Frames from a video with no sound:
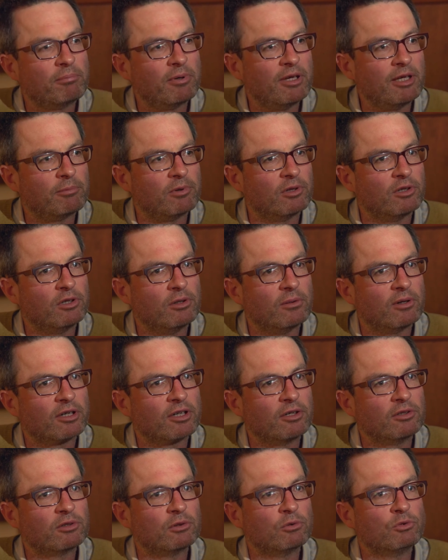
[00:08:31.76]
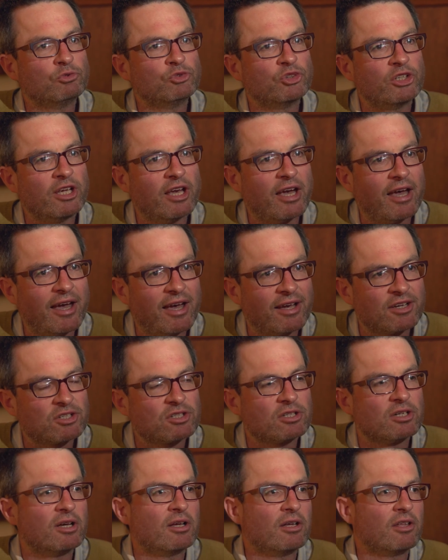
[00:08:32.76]
people who are going to
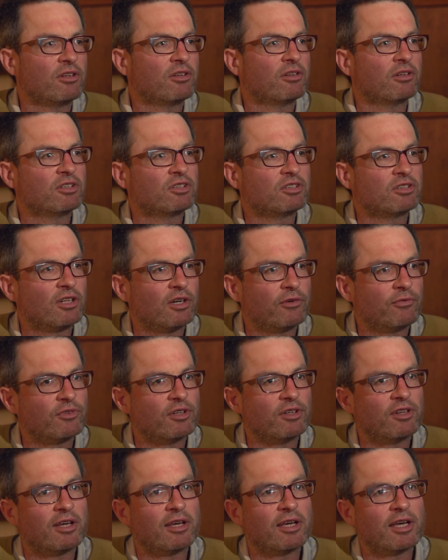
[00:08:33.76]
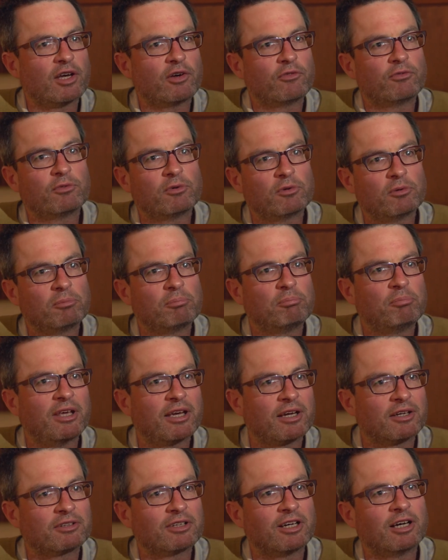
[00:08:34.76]
rehash stuff that they have
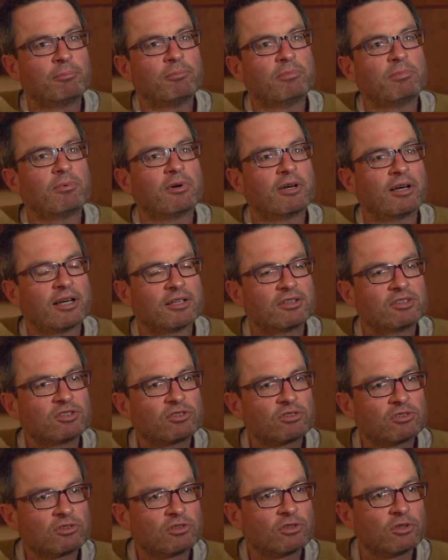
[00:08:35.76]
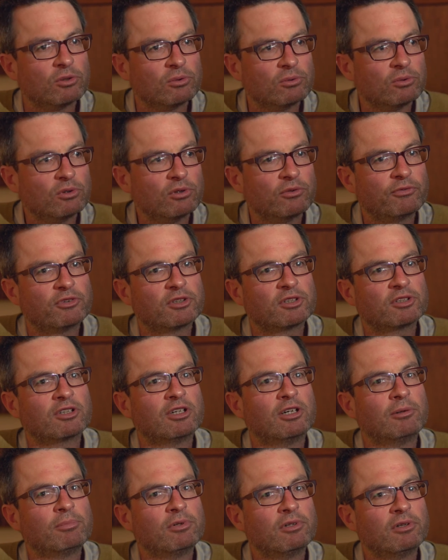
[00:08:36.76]
picked up at school, for
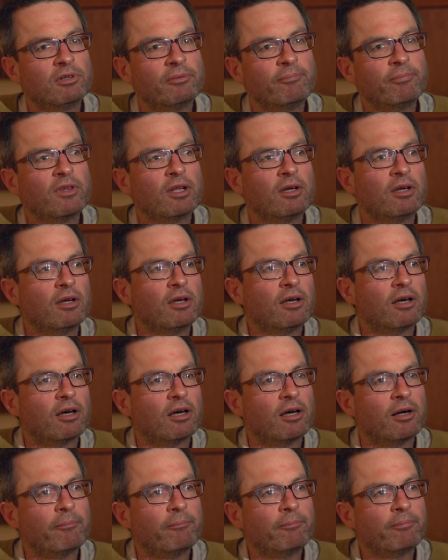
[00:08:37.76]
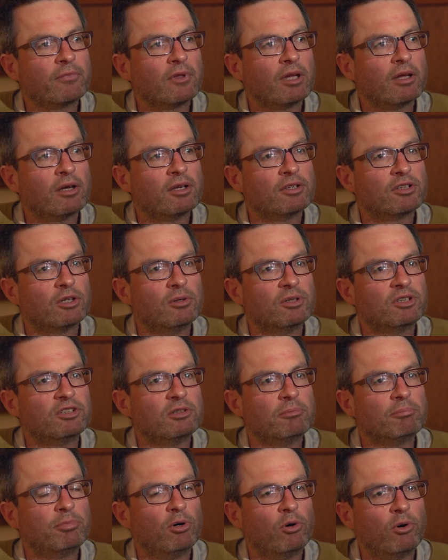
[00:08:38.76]
example. So
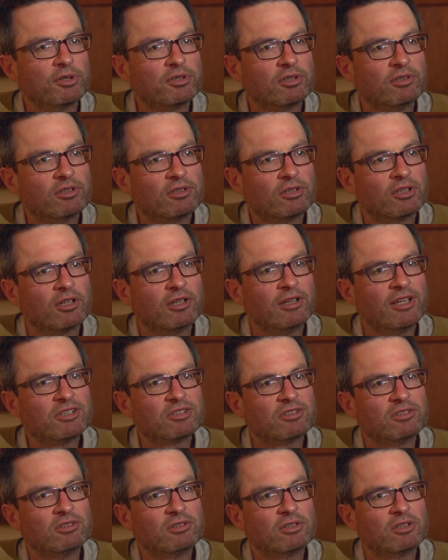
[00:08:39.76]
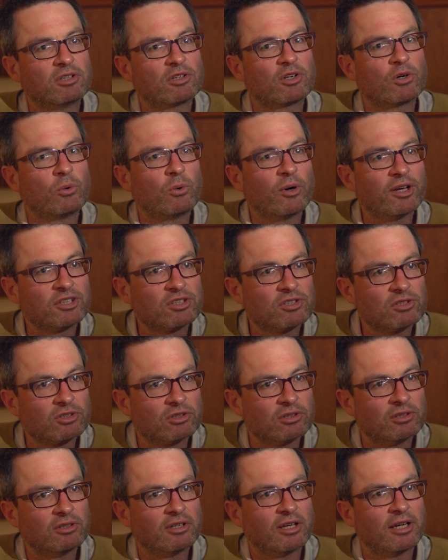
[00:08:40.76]
it's important to listen to the
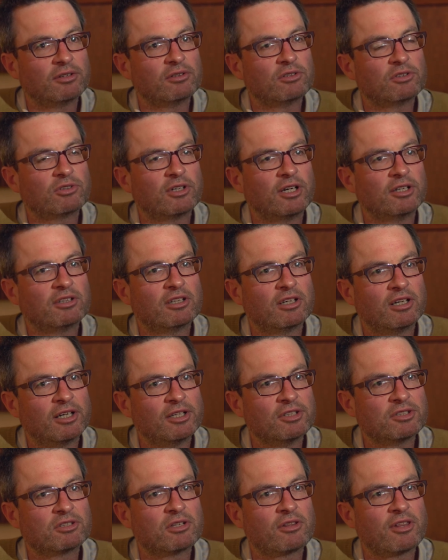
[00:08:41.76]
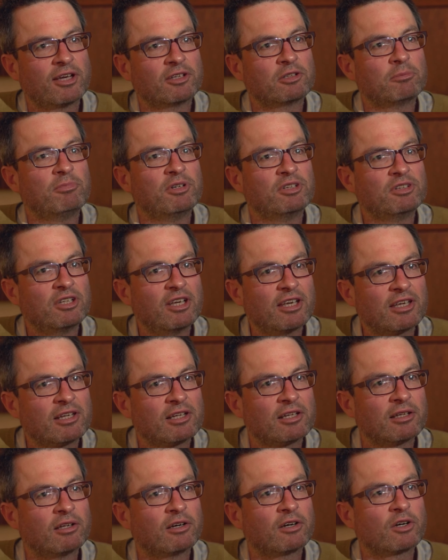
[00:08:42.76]
question and to try to answer that
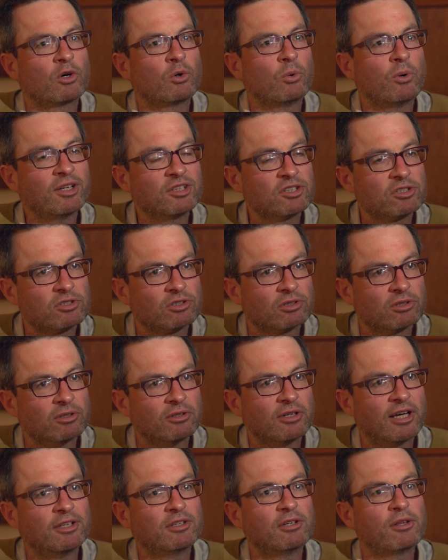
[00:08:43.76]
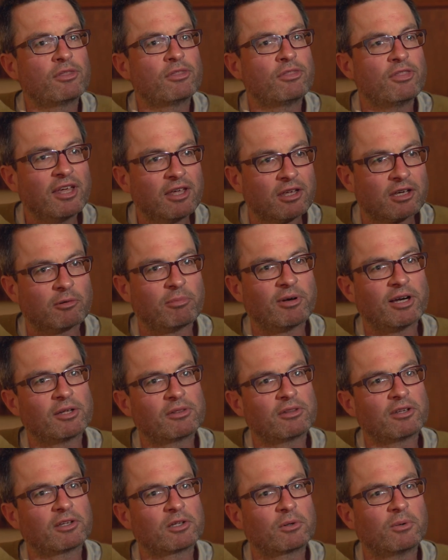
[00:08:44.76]
particular question and to think
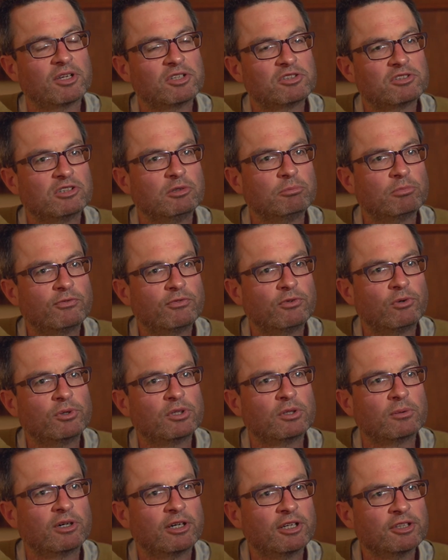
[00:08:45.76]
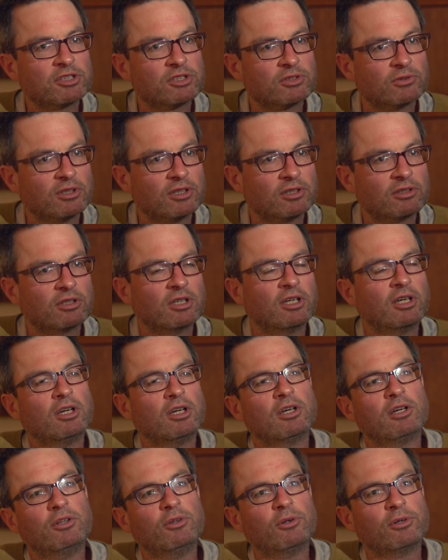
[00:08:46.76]
about that question before you answer it,
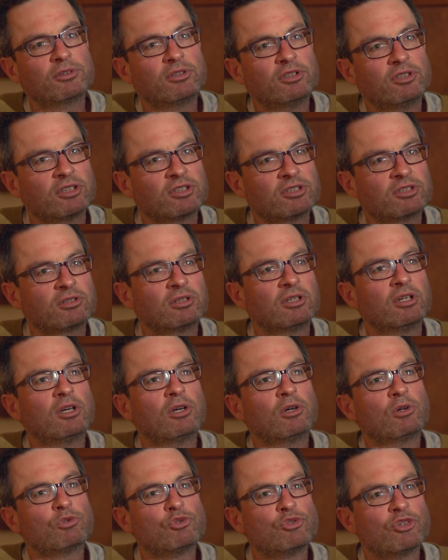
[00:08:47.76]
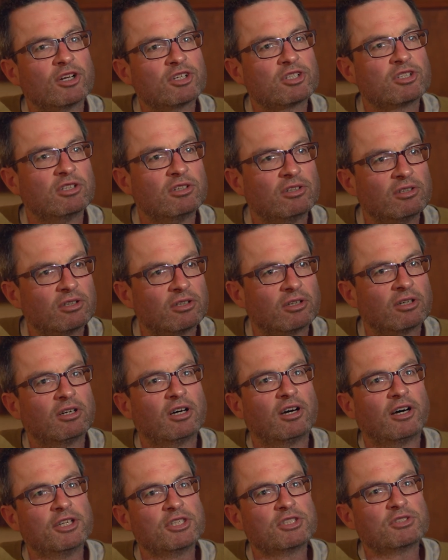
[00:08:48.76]
not to just rush into
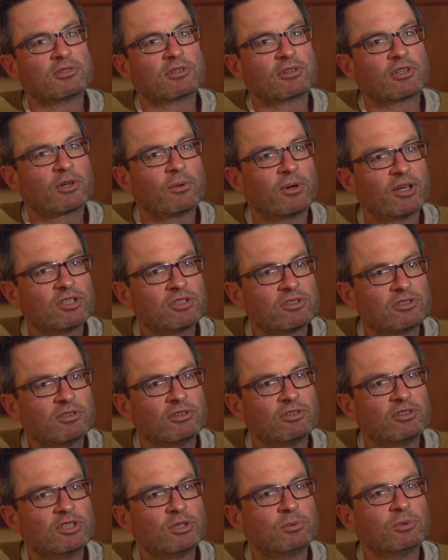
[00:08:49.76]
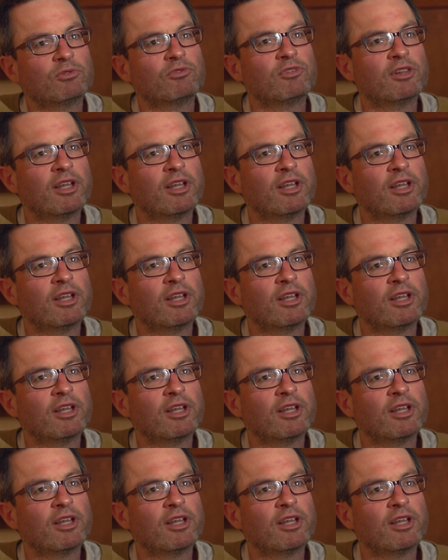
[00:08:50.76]
answering the question that you would have